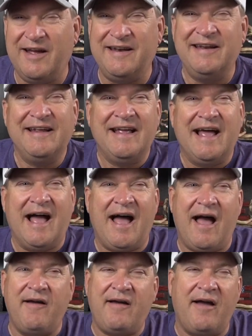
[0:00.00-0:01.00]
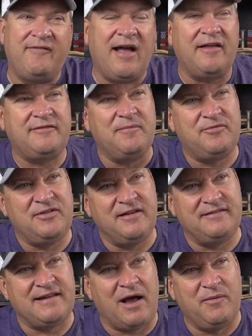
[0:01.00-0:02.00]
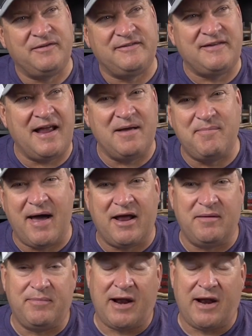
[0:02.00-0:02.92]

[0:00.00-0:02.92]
And I've got some things that I would say about it,